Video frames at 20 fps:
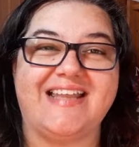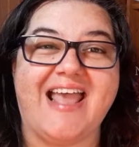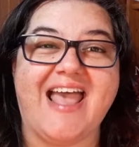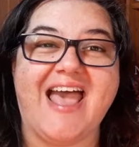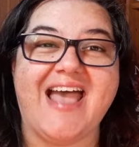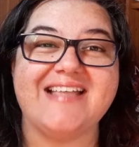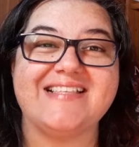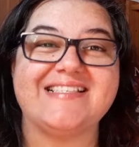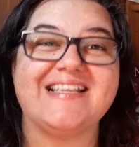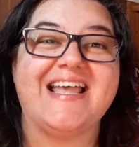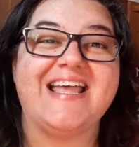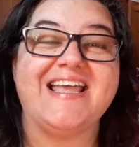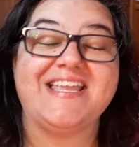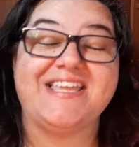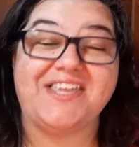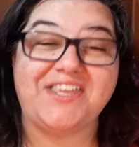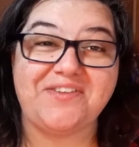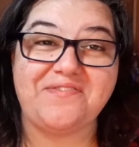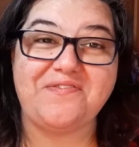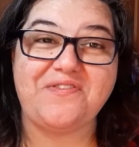hats,
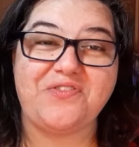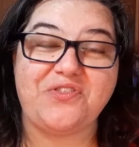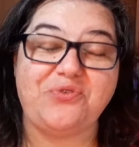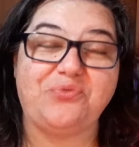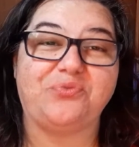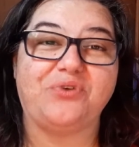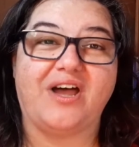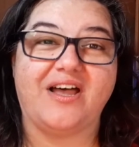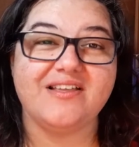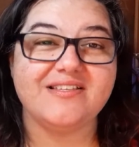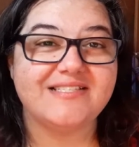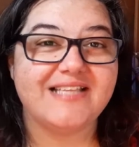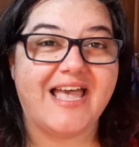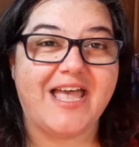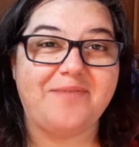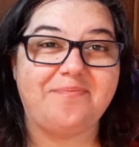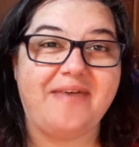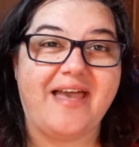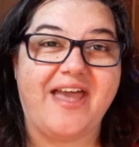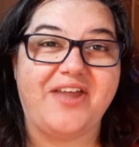give the Ross
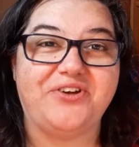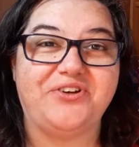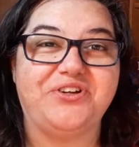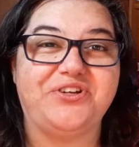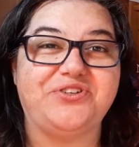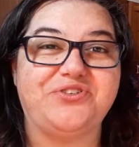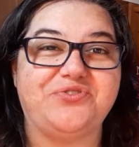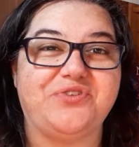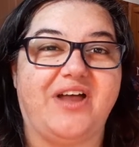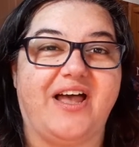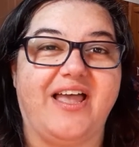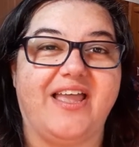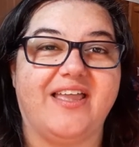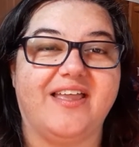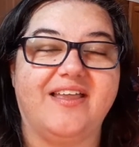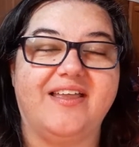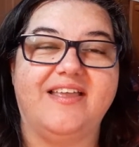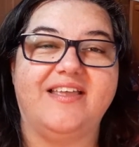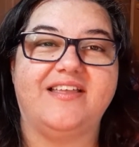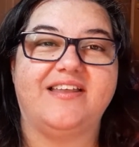hat pattern a try.
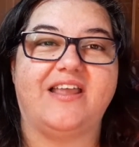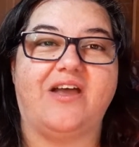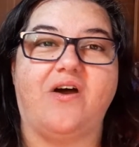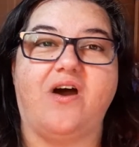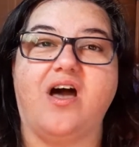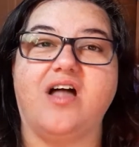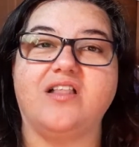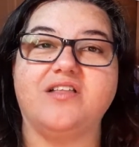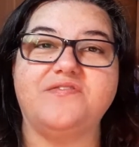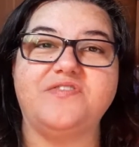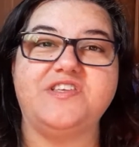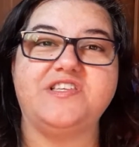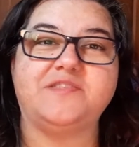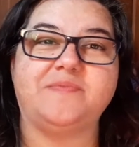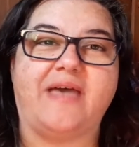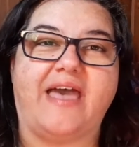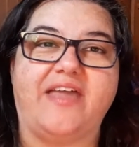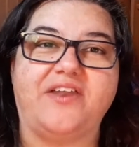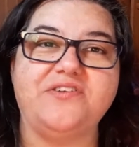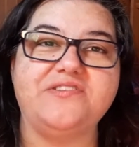Now all of these
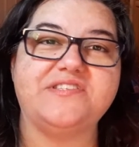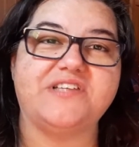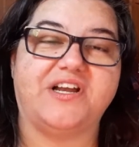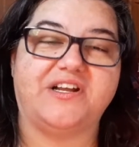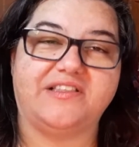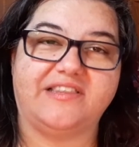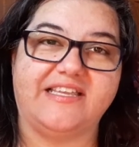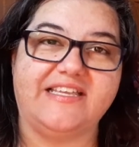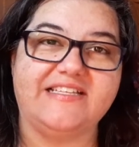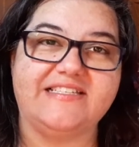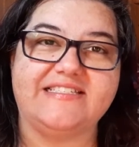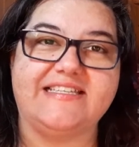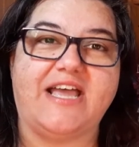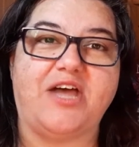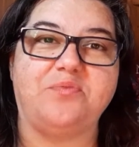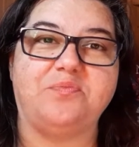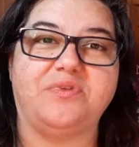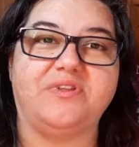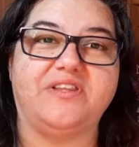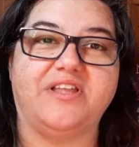patterns are linked
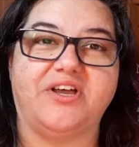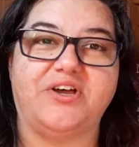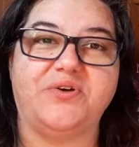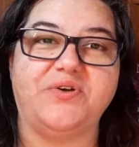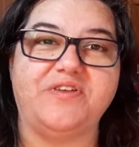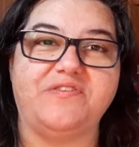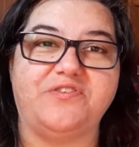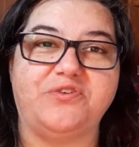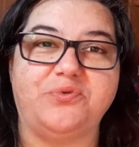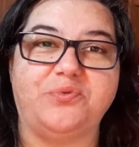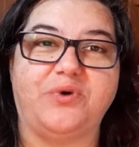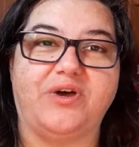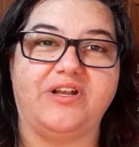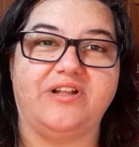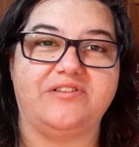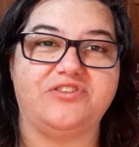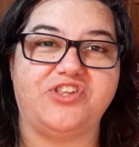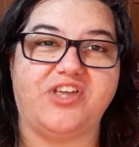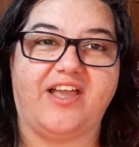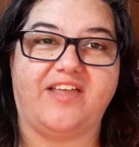down below if you want
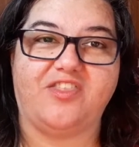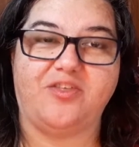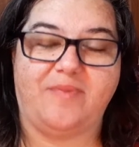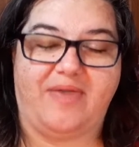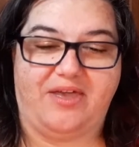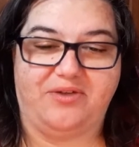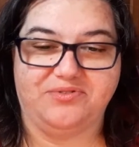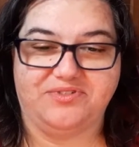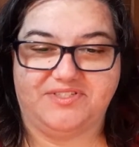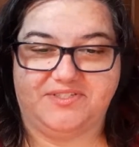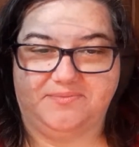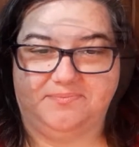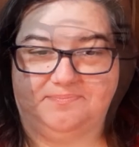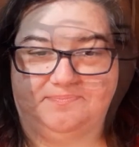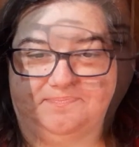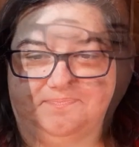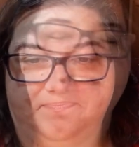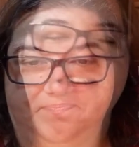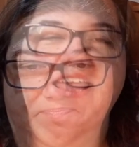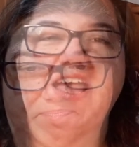to check them out.
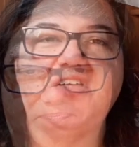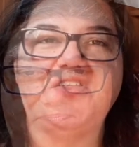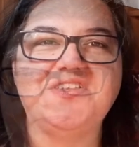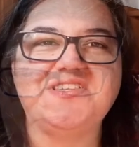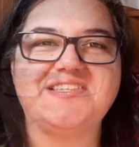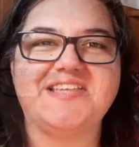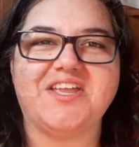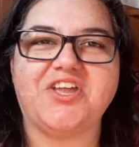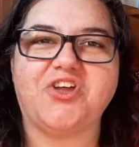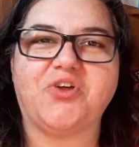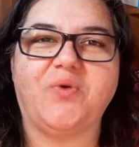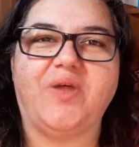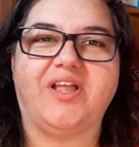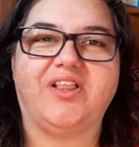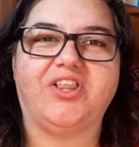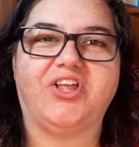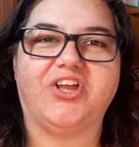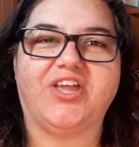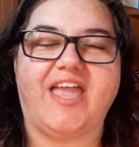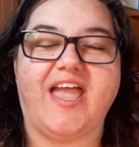Now let's take a
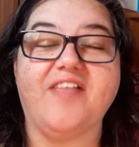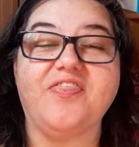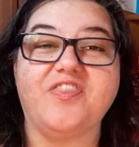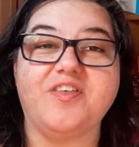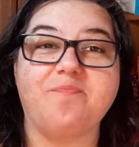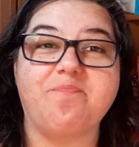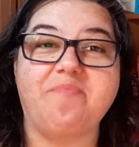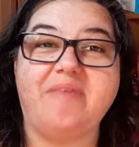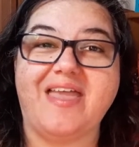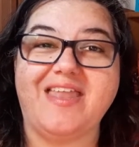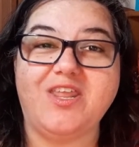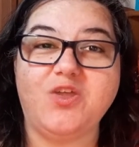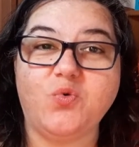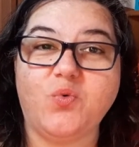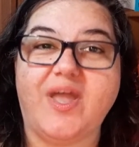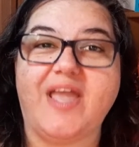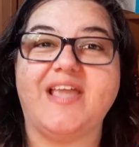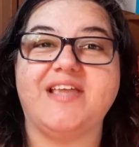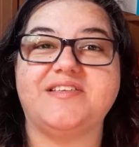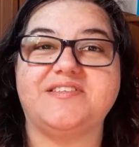quick look at the many
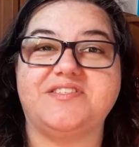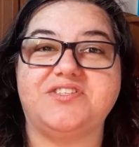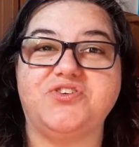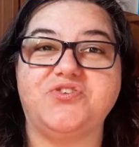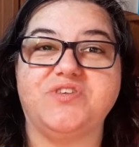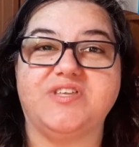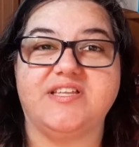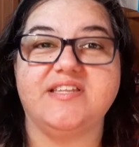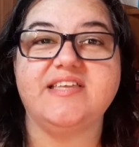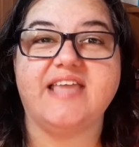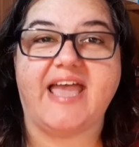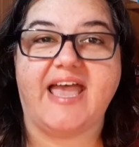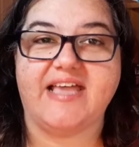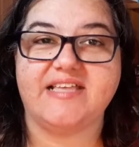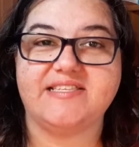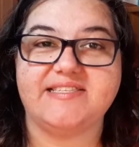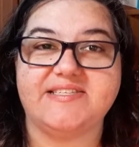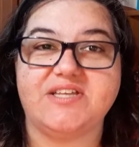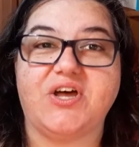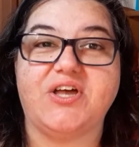ways you can
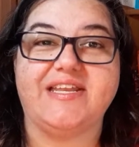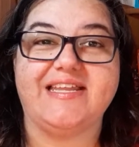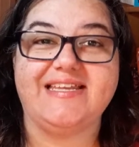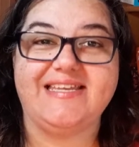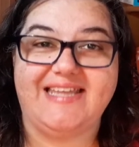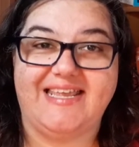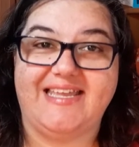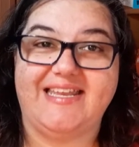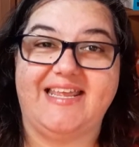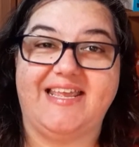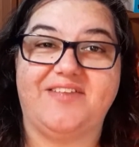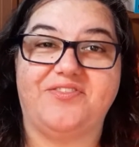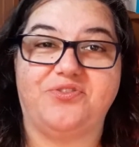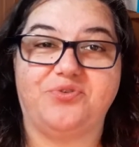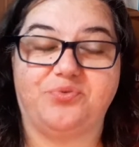cast on and knit in the